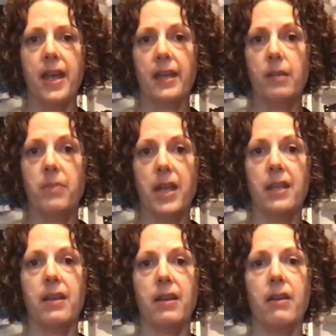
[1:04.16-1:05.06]
I can
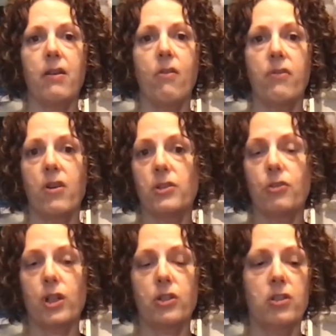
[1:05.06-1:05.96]
make the overall
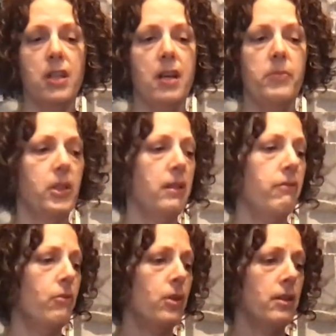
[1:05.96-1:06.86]
structure that I'm looking
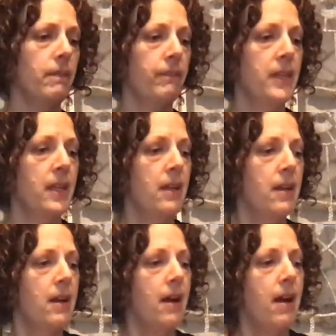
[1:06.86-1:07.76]
for.
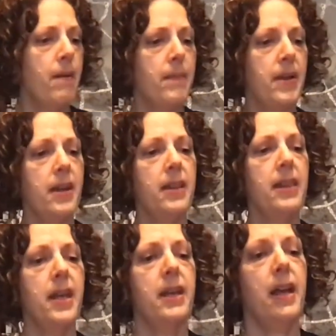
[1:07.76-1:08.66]
And
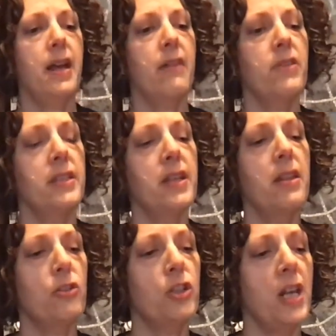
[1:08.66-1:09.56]
then I have this
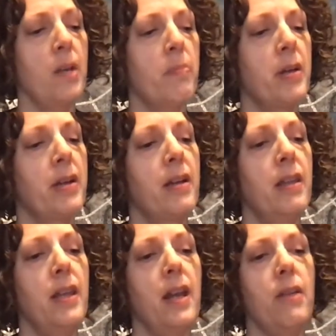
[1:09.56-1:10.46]
other shape
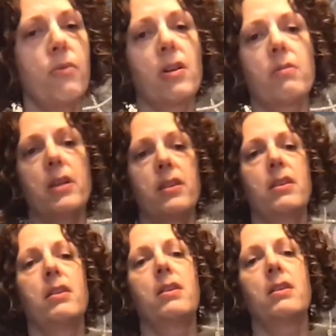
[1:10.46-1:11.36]
that I work with,
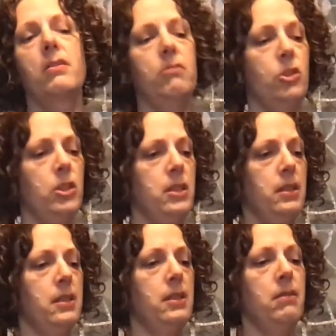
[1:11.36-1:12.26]
which is